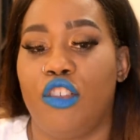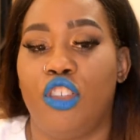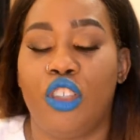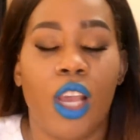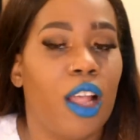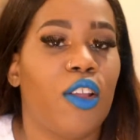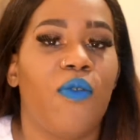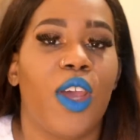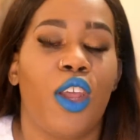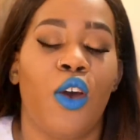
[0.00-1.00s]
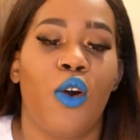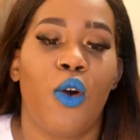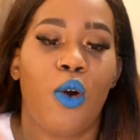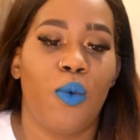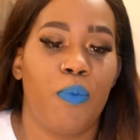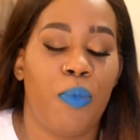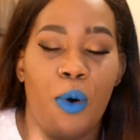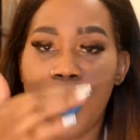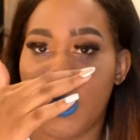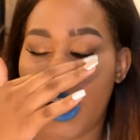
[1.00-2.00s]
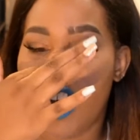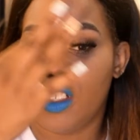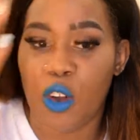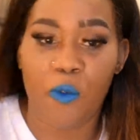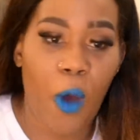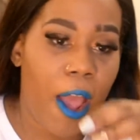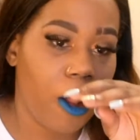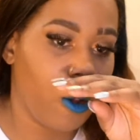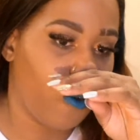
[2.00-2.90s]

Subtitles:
share the video, repost at your friend,